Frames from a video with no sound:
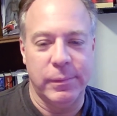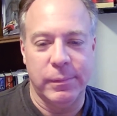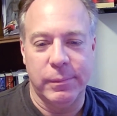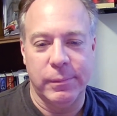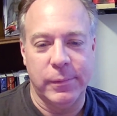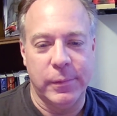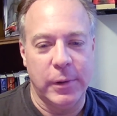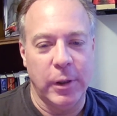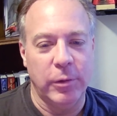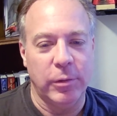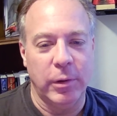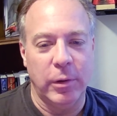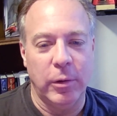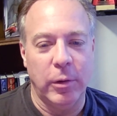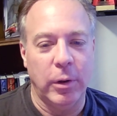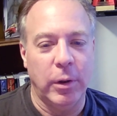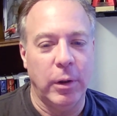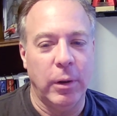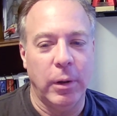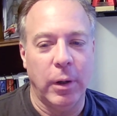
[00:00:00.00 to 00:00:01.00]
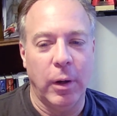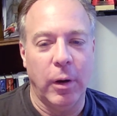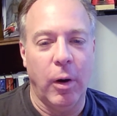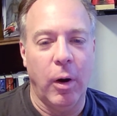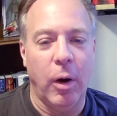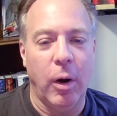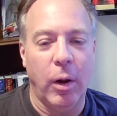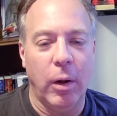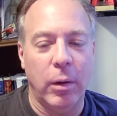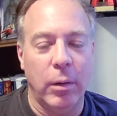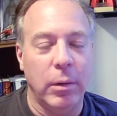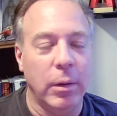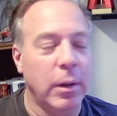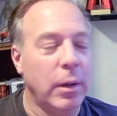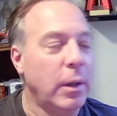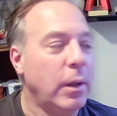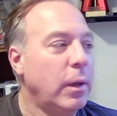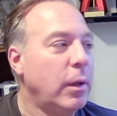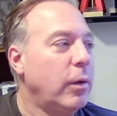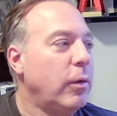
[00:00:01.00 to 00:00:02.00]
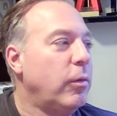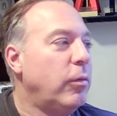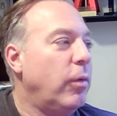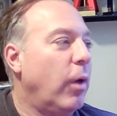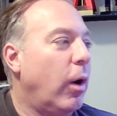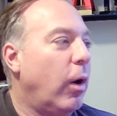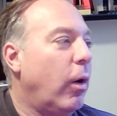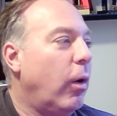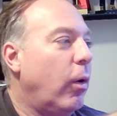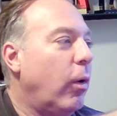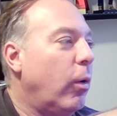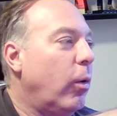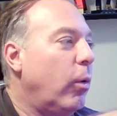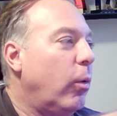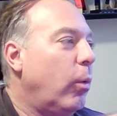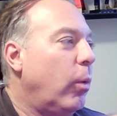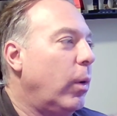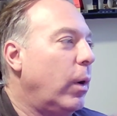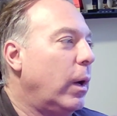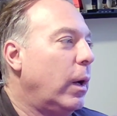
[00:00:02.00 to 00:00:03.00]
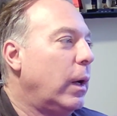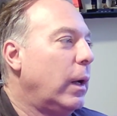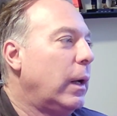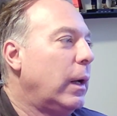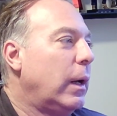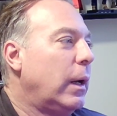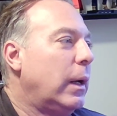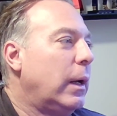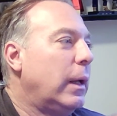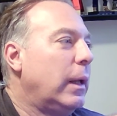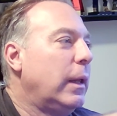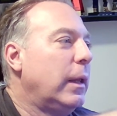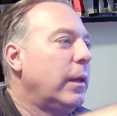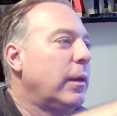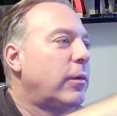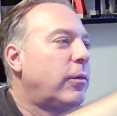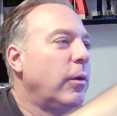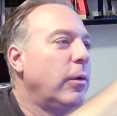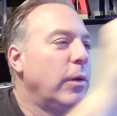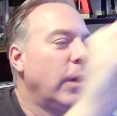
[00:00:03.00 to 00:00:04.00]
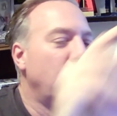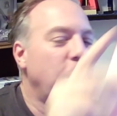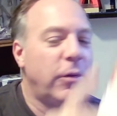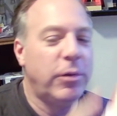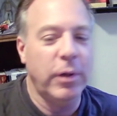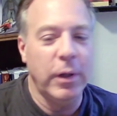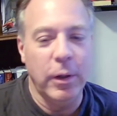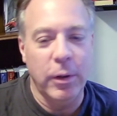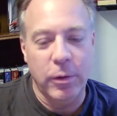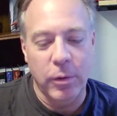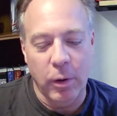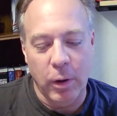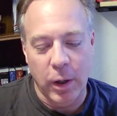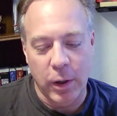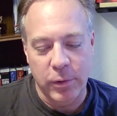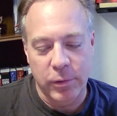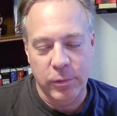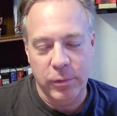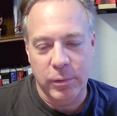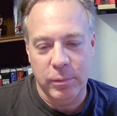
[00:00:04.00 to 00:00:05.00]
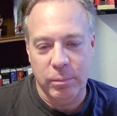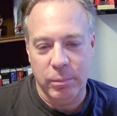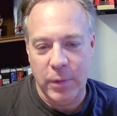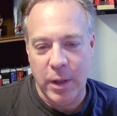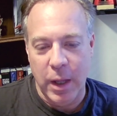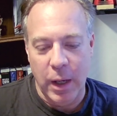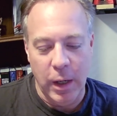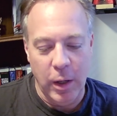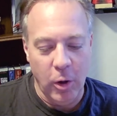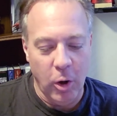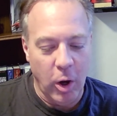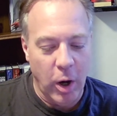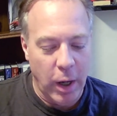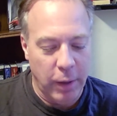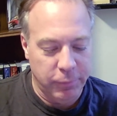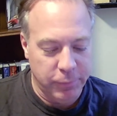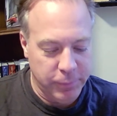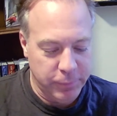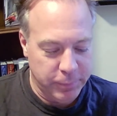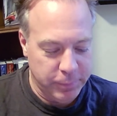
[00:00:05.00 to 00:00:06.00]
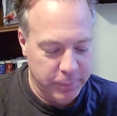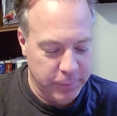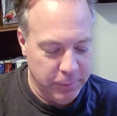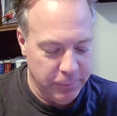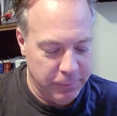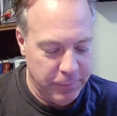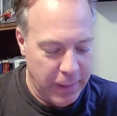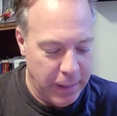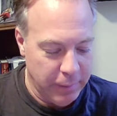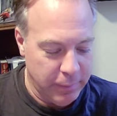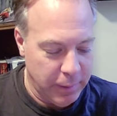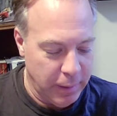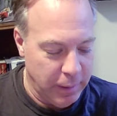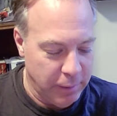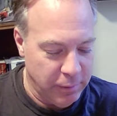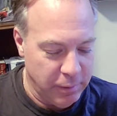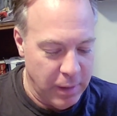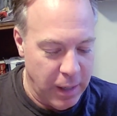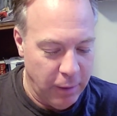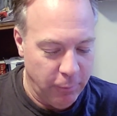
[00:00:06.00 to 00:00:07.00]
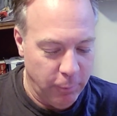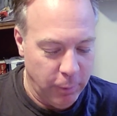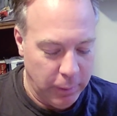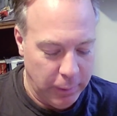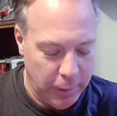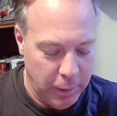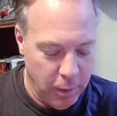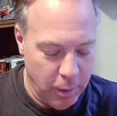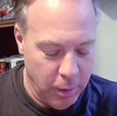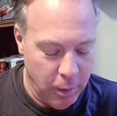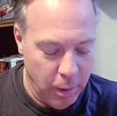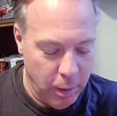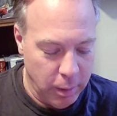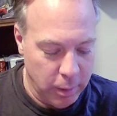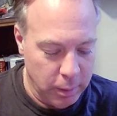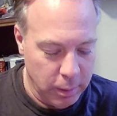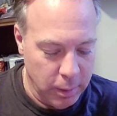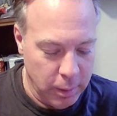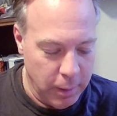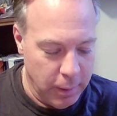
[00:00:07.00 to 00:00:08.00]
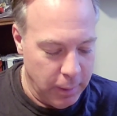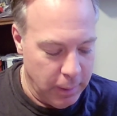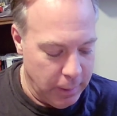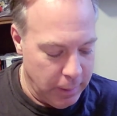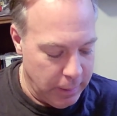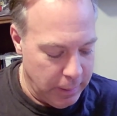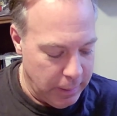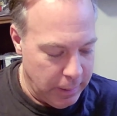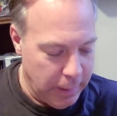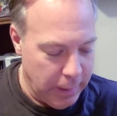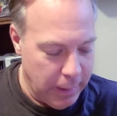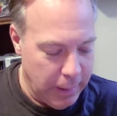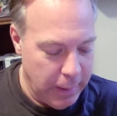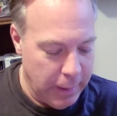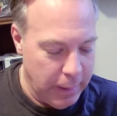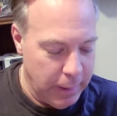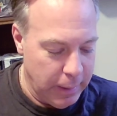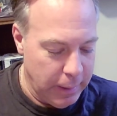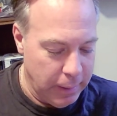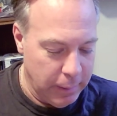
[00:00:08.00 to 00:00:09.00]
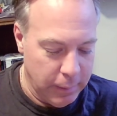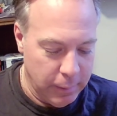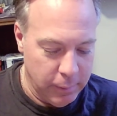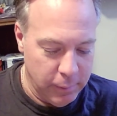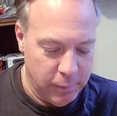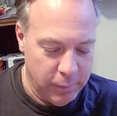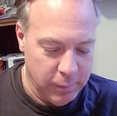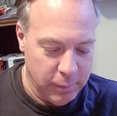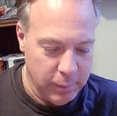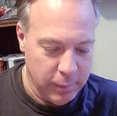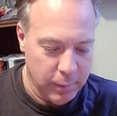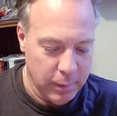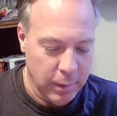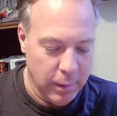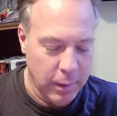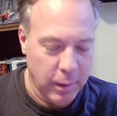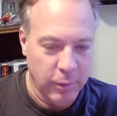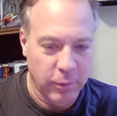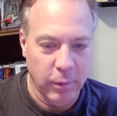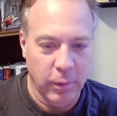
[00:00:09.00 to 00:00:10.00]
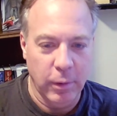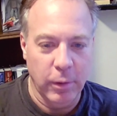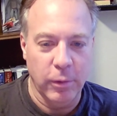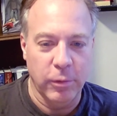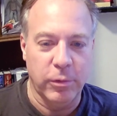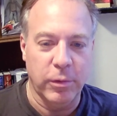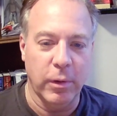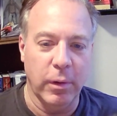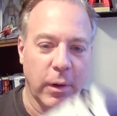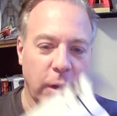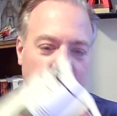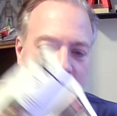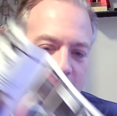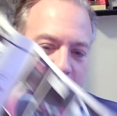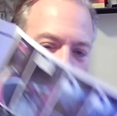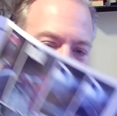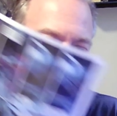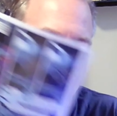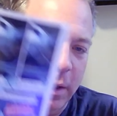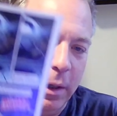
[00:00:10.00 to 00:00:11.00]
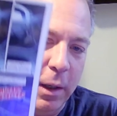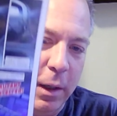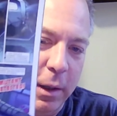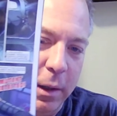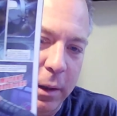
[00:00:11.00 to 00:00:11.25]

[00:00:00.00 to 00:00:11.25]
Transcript: doesn't look good at all. So then she talks Kitty off the fact that it's not really her. And so here's Kitty